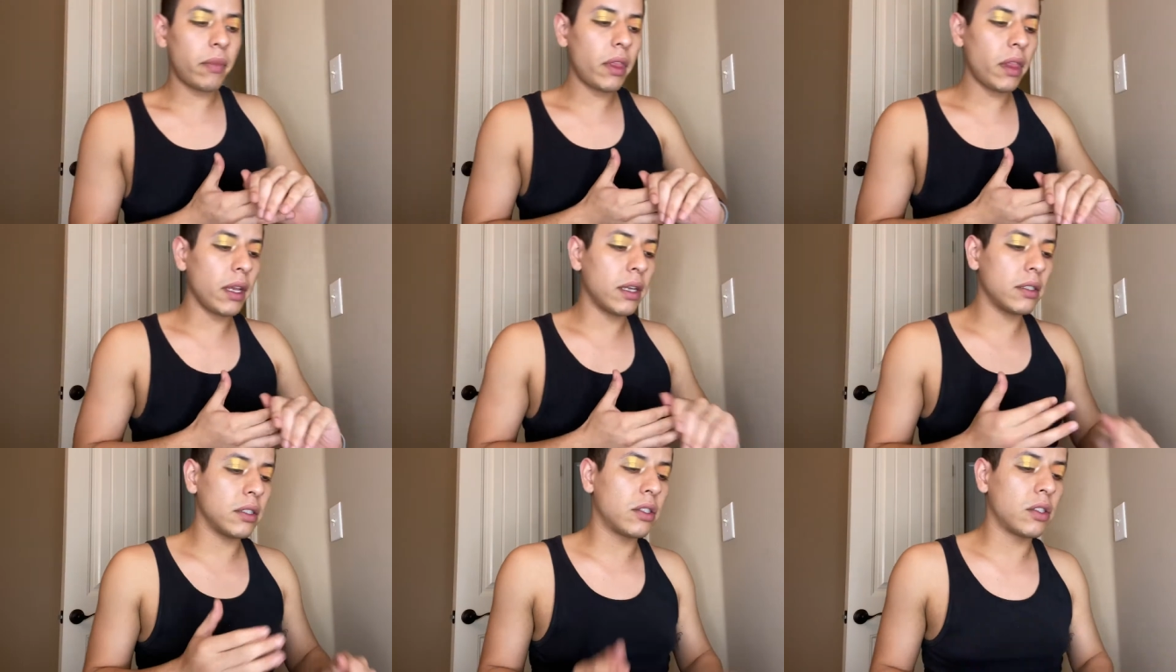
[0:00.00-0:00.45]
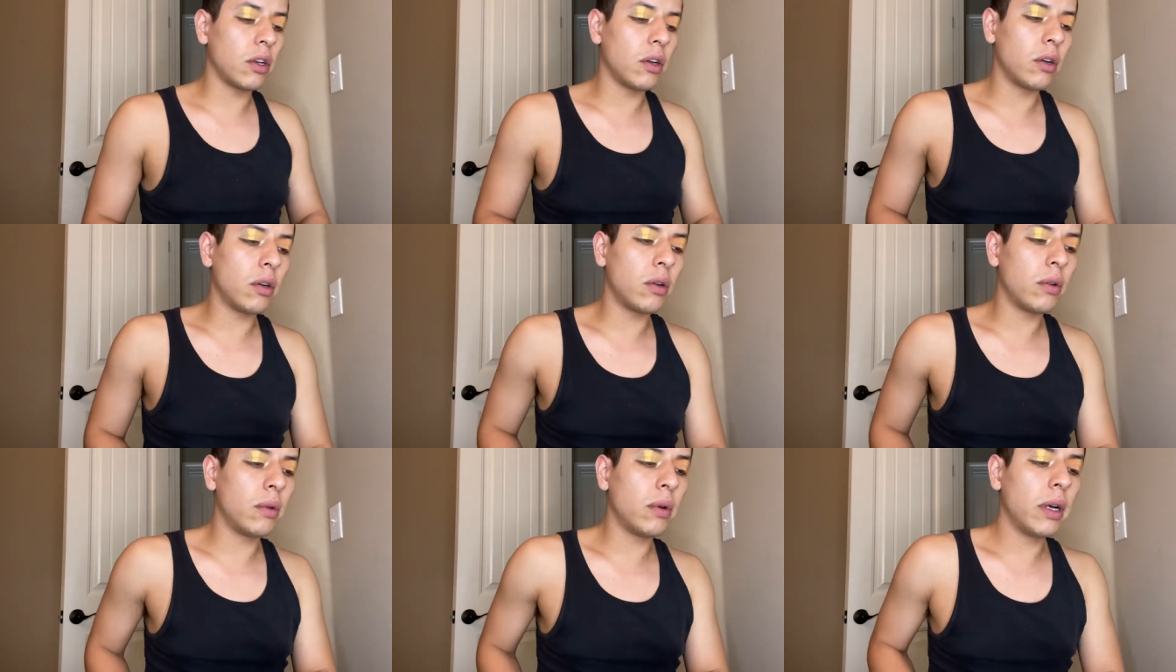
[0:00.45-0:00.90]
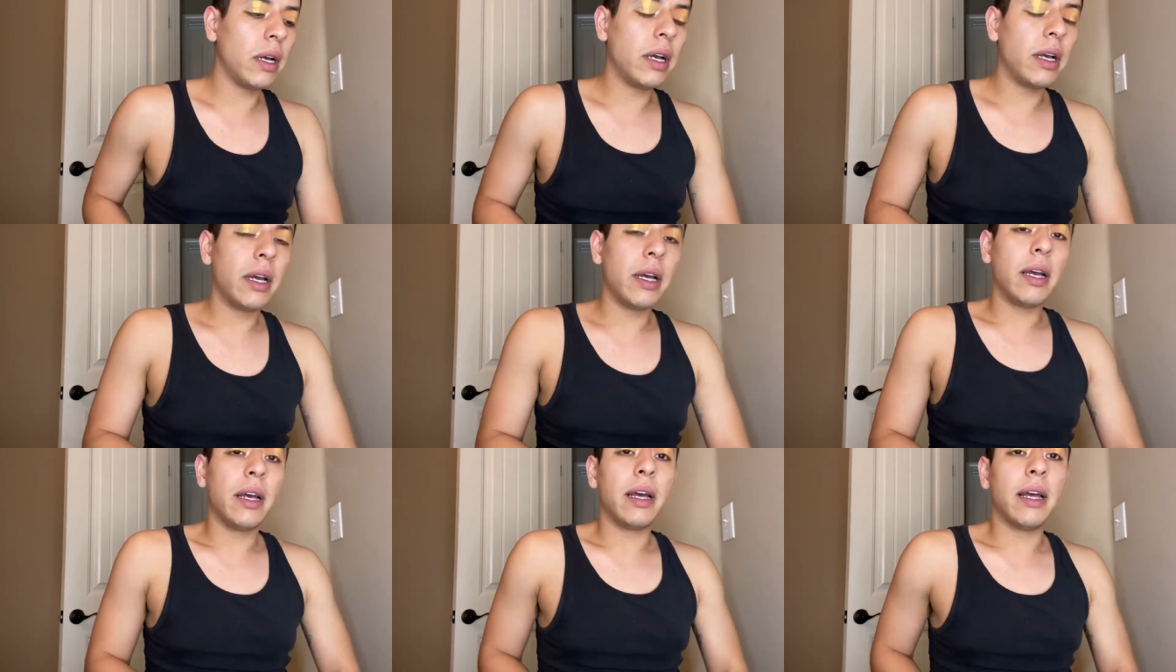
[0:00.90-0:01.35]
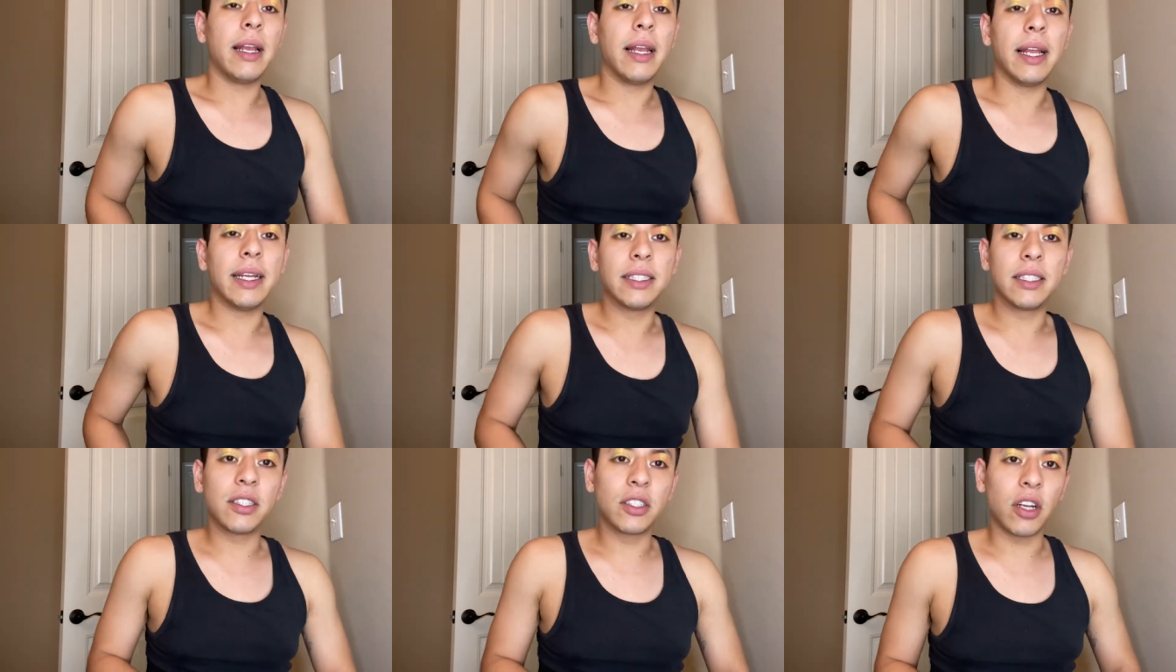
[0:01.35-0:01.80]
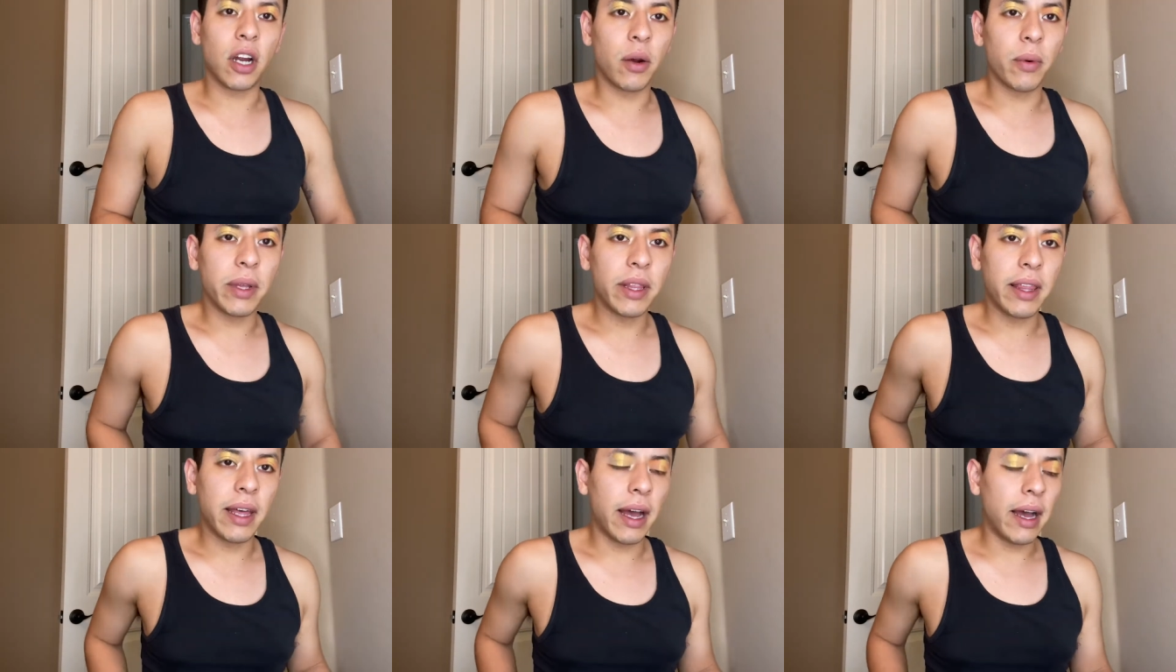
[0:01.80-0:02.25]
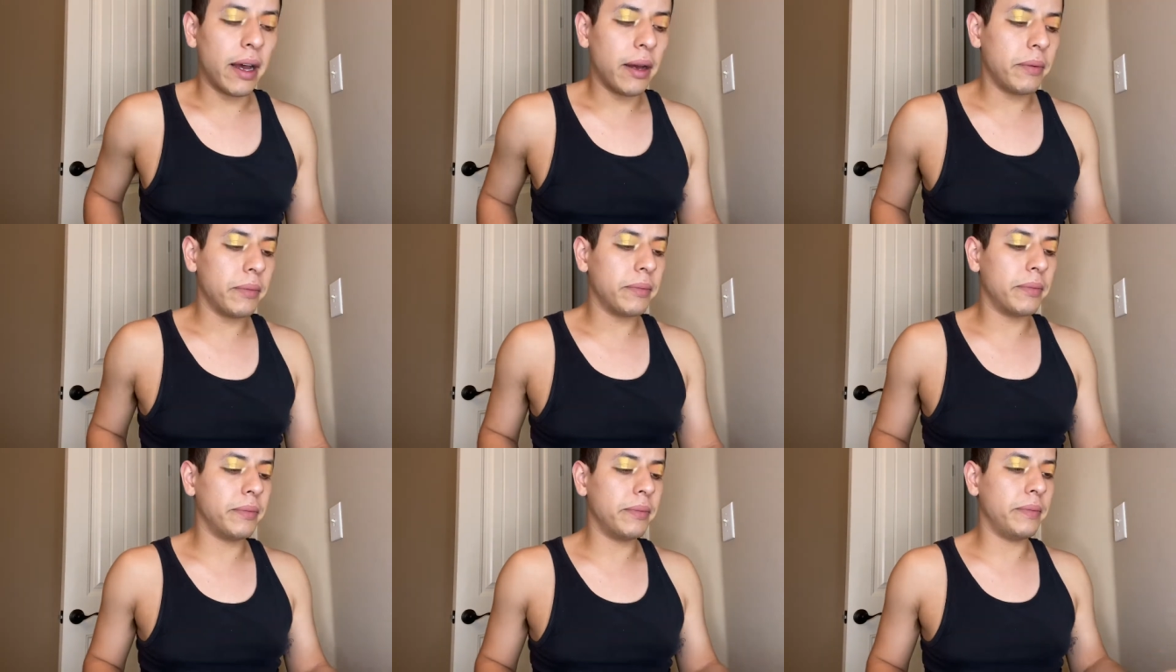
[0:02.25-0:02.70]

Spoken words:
So let's start with that.